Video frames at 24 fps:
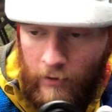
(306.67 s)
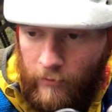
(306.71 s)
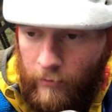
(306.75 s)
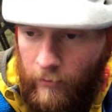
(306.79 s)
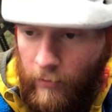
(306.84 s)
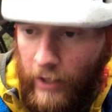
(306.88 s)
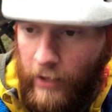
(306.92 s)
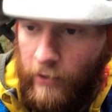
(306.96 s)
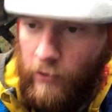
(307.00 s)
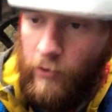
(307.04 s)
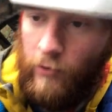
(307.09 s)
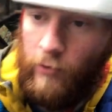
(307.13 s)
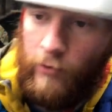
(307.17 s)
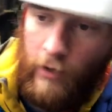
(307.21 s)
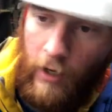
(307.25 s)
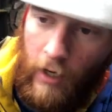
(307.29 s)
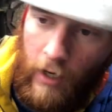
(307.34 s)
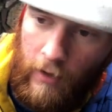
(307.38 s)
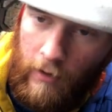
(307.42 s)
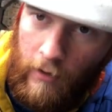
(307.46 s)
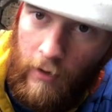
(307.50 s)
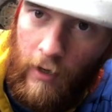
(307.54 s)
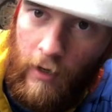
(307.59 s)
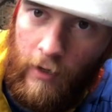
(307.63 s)
my two
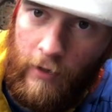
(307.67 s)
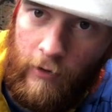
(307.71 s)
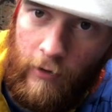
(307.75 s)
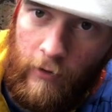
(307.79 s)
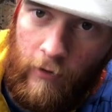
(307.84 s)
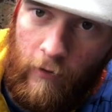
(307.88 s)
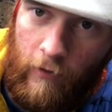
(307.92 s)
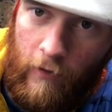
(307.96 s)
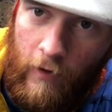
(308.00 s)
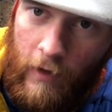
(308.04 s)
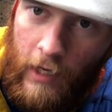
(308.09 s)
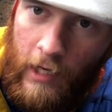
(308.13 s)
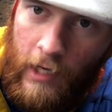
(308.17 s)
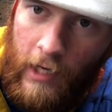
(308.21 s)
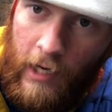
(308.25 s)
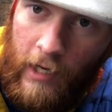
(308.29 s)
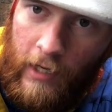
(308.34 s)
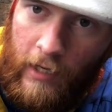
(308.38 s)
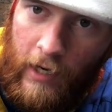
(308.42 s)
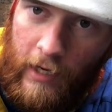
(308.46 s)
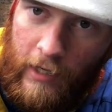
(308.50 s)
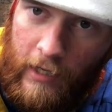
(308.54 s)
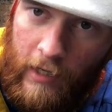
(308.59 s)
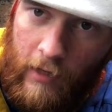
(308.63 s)
non-lockers
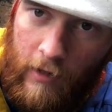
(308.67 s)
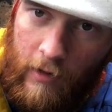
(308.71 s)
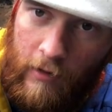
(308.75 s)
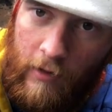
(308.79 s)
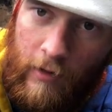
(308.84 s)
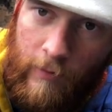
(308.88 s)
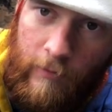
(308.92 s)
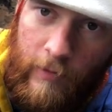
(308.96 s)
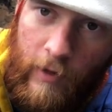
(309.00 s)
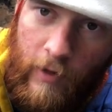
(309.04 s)
and I can clip